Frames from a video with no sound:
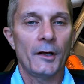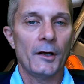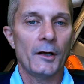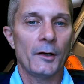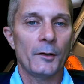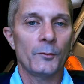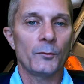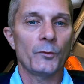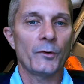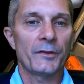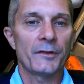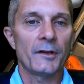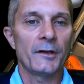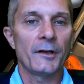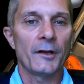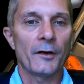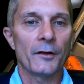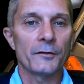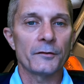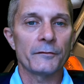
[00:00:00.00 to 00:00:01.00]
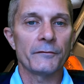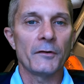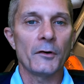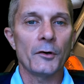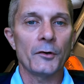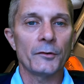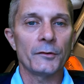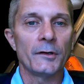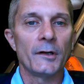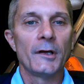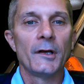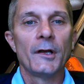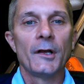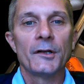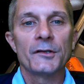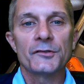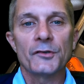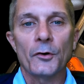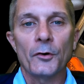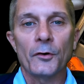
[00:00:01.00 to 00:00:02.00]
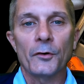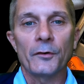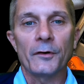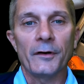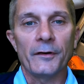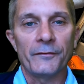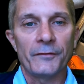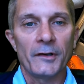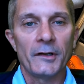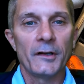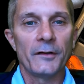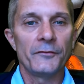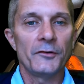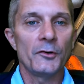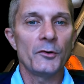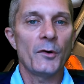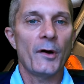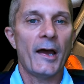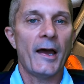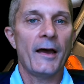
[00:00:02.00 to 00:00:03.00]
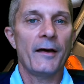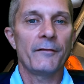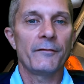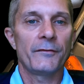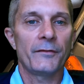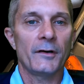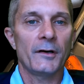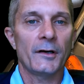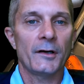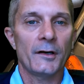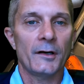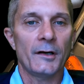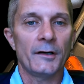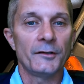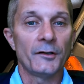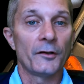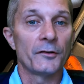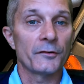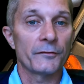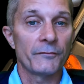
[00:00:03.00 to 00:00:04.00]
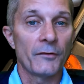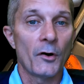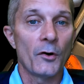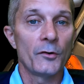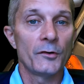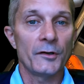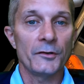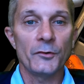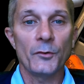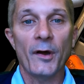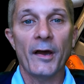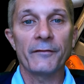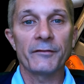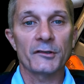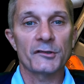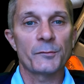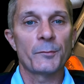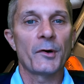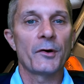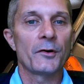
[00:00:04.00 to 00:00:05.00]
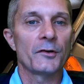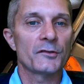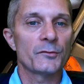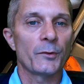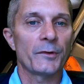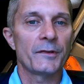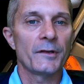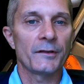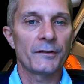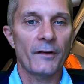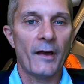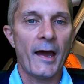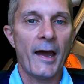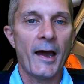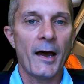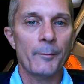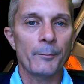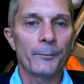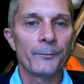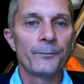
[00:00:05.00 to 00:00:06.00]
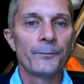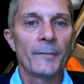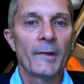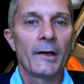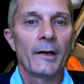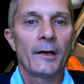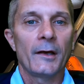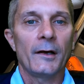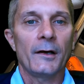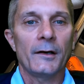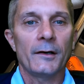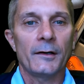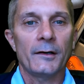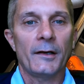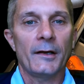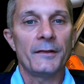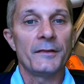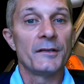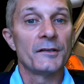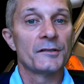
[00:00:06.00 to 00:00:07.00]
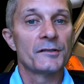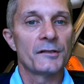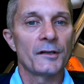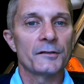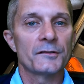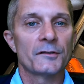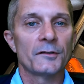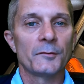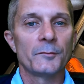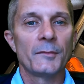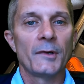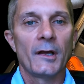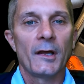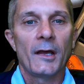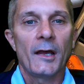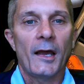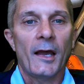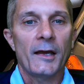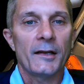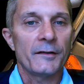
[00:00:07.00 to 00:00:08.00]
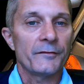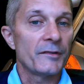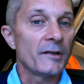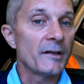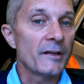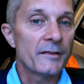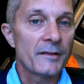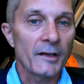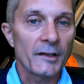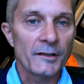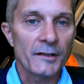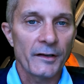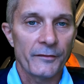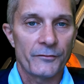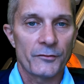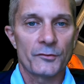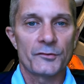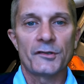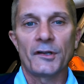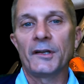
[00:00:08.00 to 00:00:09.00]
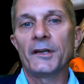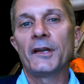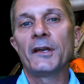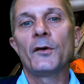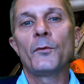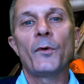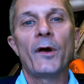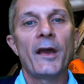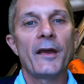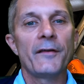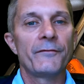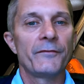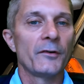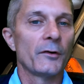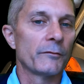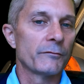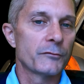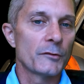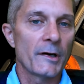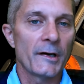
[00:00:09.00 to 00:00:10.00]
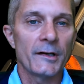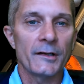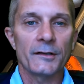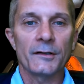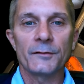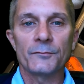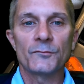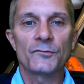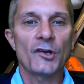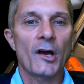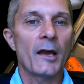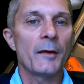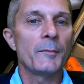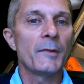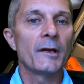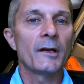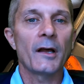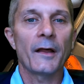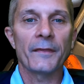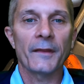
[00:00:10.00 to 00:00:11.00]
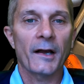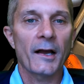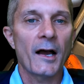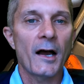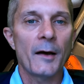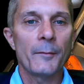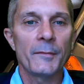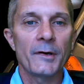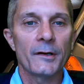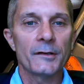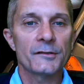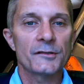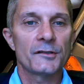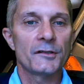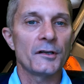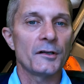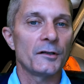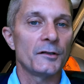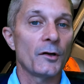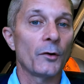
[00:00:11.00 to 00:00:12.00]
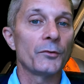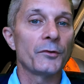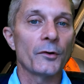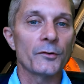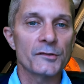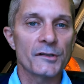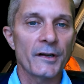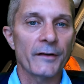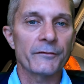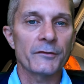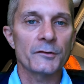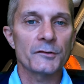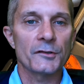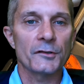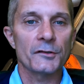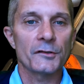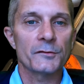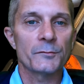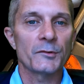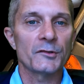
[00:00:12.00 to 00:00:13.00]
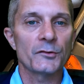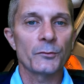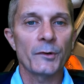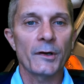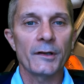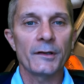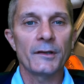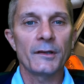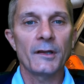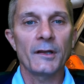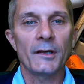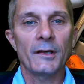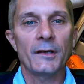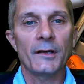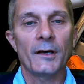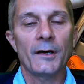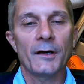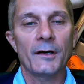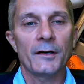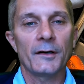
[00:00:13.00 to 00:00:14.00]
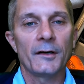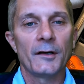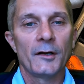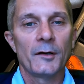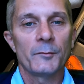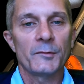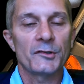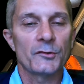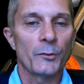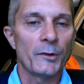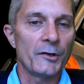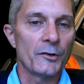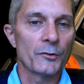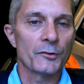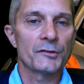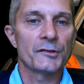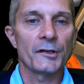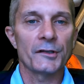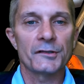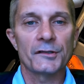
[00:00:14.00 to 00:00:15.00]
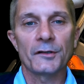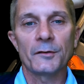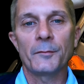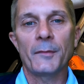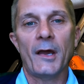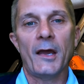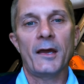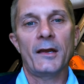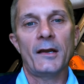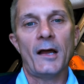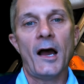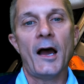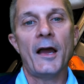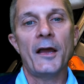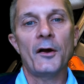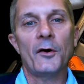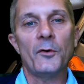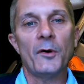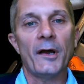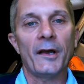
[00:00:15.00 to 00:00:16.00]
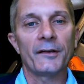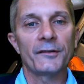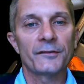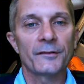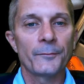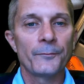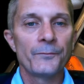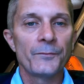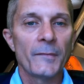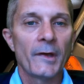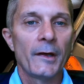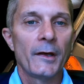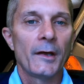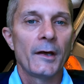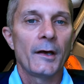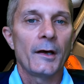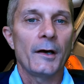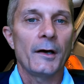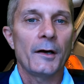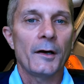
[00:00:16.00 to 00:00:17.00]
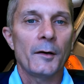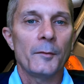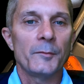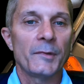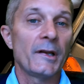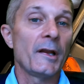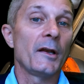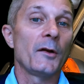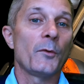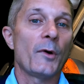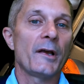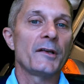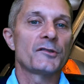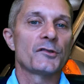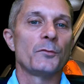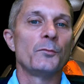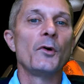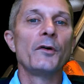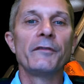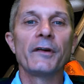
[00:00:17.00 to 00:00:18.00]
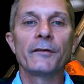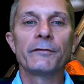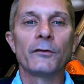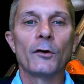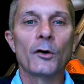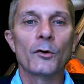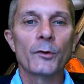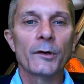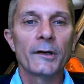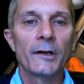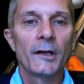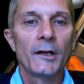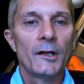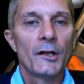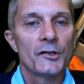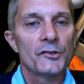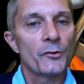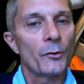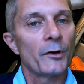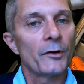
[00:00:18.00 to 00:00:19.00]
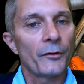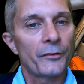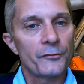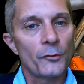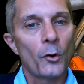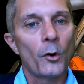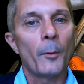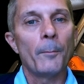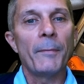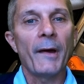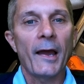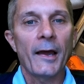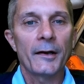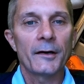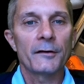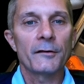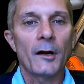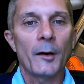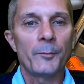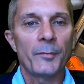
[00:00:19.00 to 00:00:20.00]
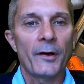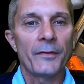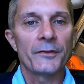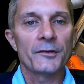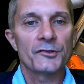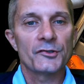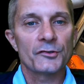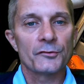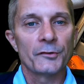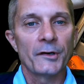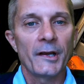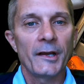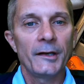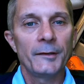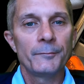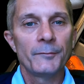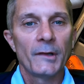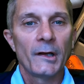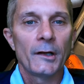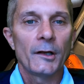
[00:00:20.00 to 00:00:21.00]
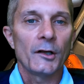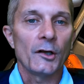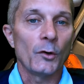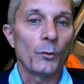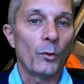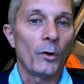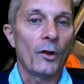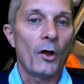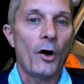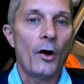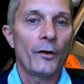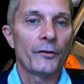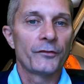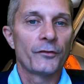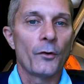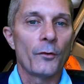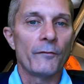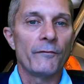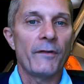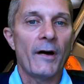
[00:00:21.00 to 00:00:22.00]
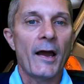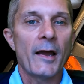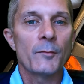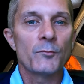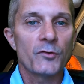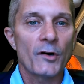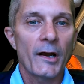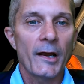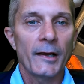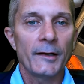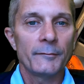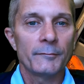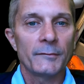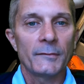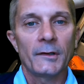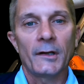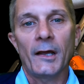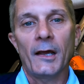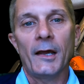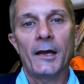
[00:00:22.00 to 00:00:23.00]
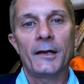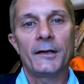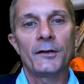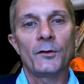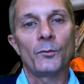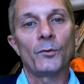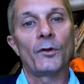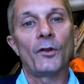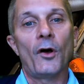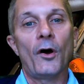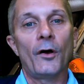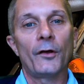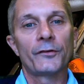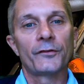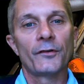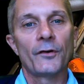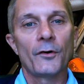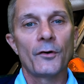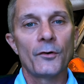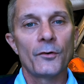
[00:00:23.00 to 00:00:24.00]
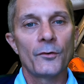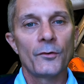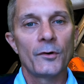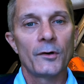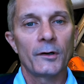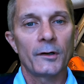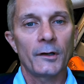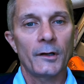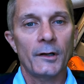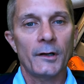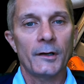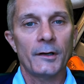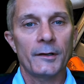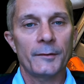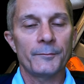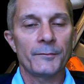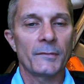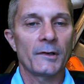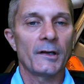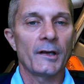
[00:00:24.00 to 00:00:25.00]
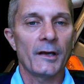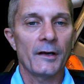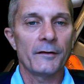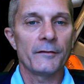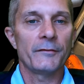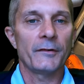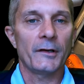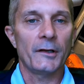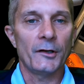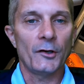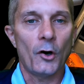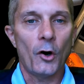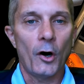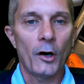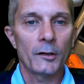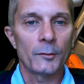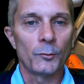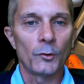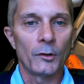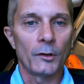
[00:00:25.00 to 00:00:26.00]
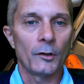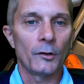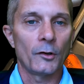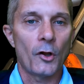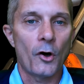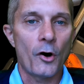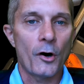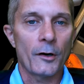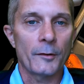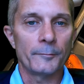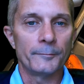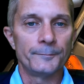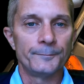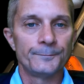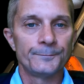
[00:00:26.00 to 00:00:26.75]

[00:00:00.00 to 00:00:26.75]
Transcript: with any other phone. So if any of you have another phone and you have experience with this app and this system, and if anything differs in any way, feel free to chime in on the comments to note those differences between your system and iOS. But anyway, so moving forward, so it'll throw a banner up on the screen. It will also vibrate, and it will also give an audible alarm.